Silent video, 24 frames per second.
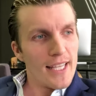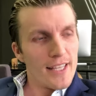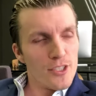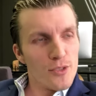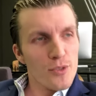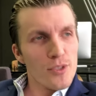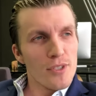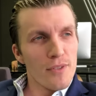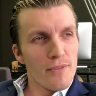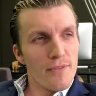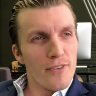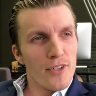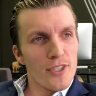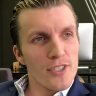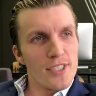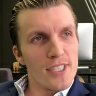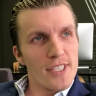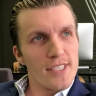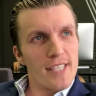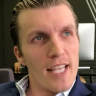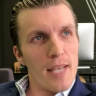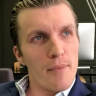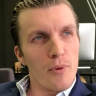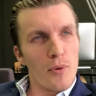this was the first
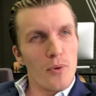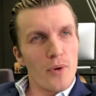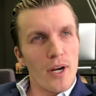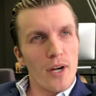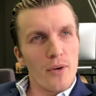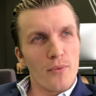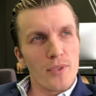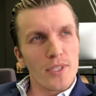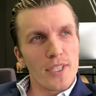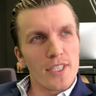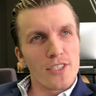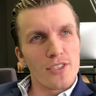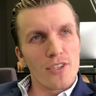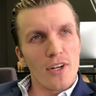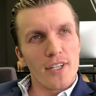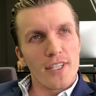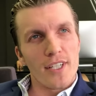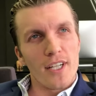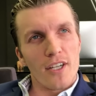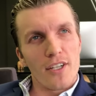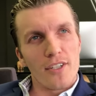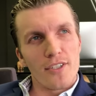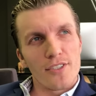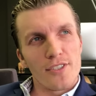example where I really
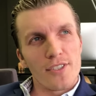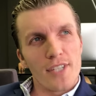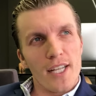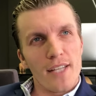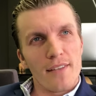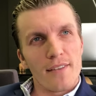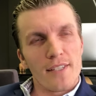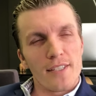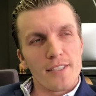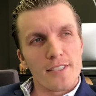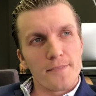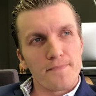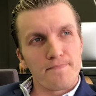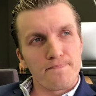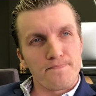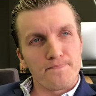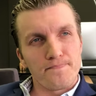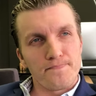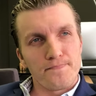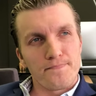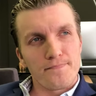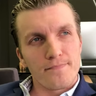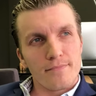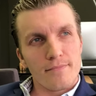started to understand this.
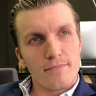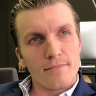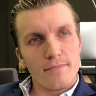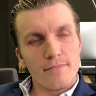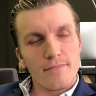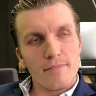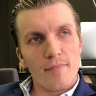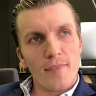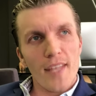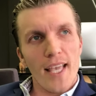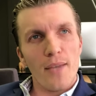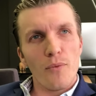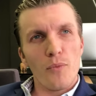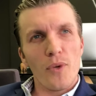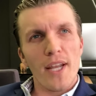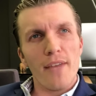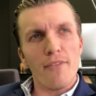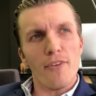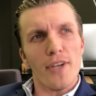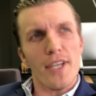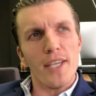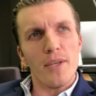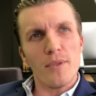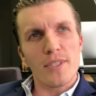And
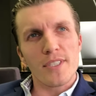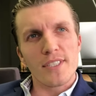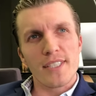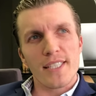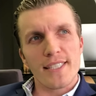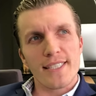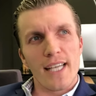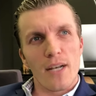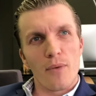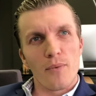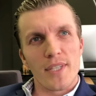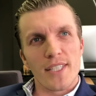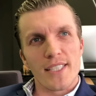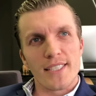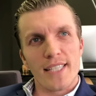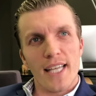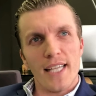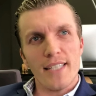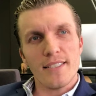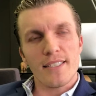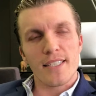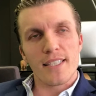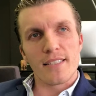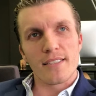whenever he would sit down with a
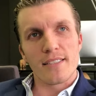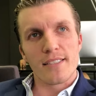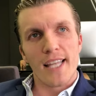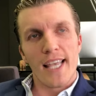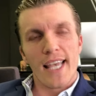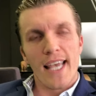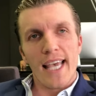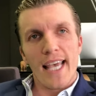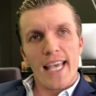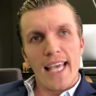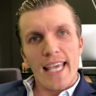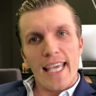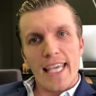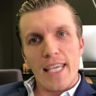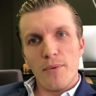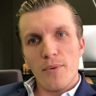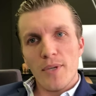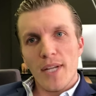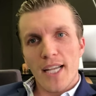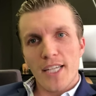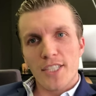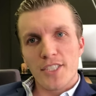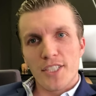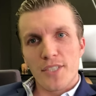dentist, he
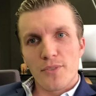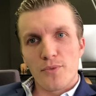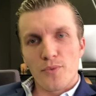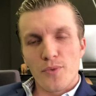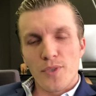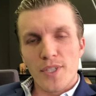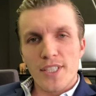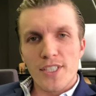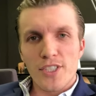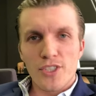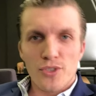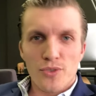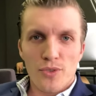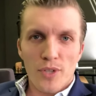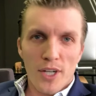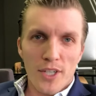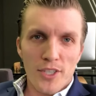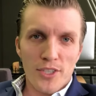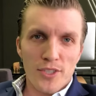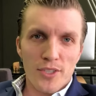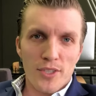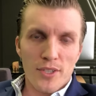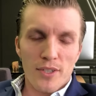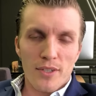would actually
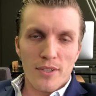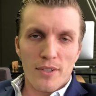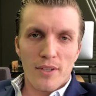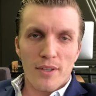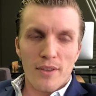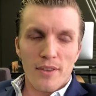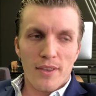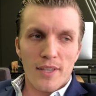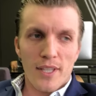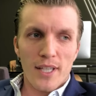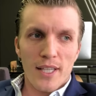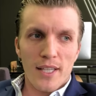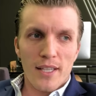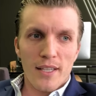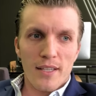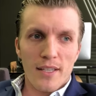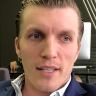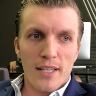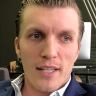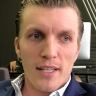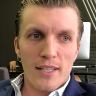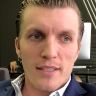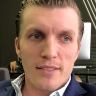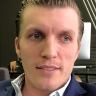restructure
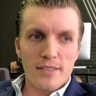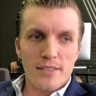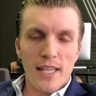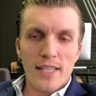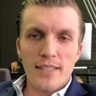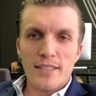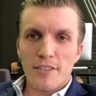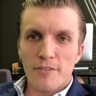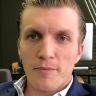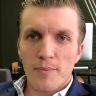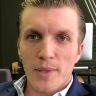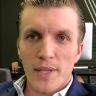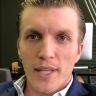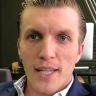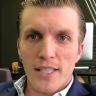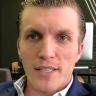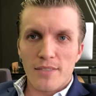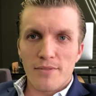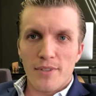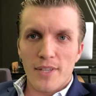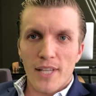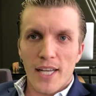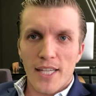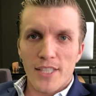the incentive
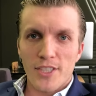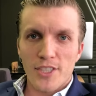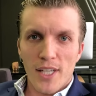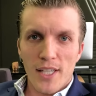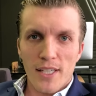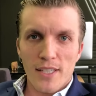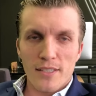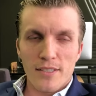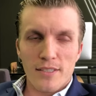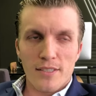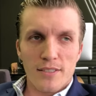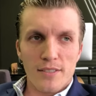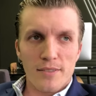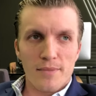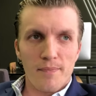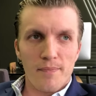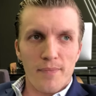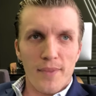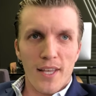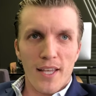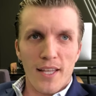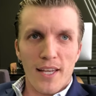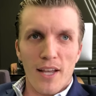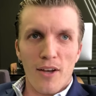plans for the hygienists.
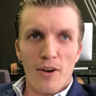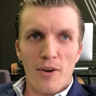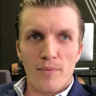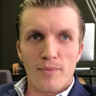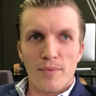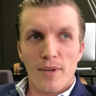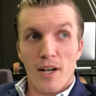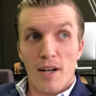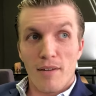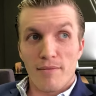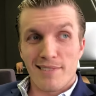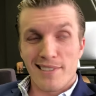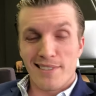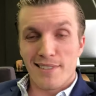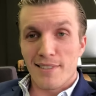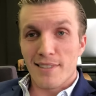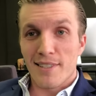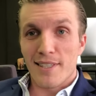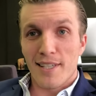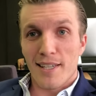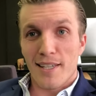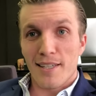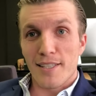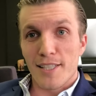And now,
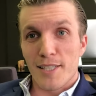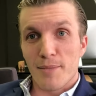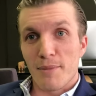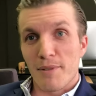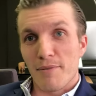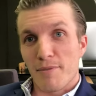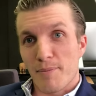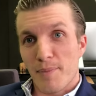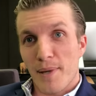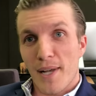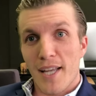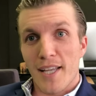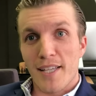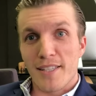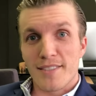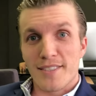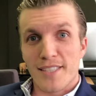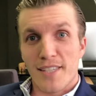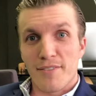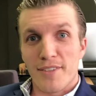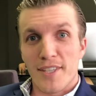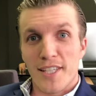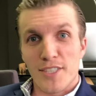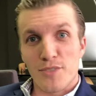obviously, he had a little bit of a bias
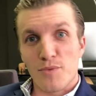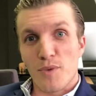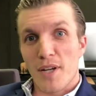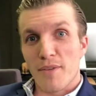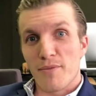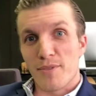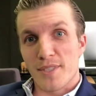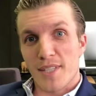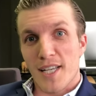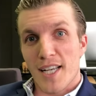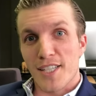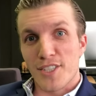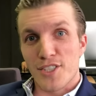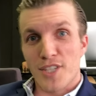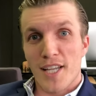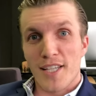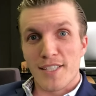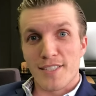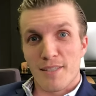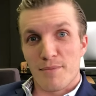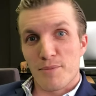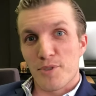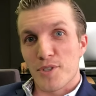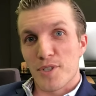given that his wife was a
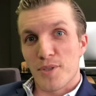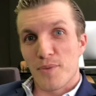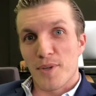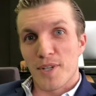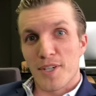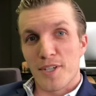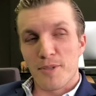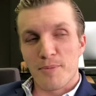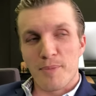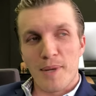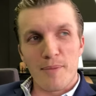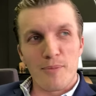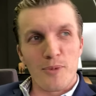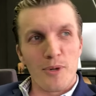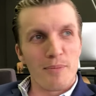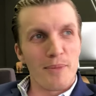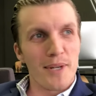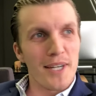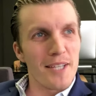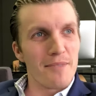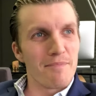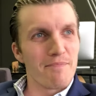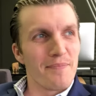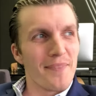hygienist. I'm sure he wanted her to make more
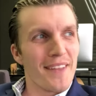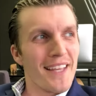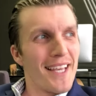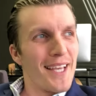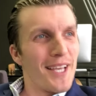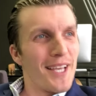money.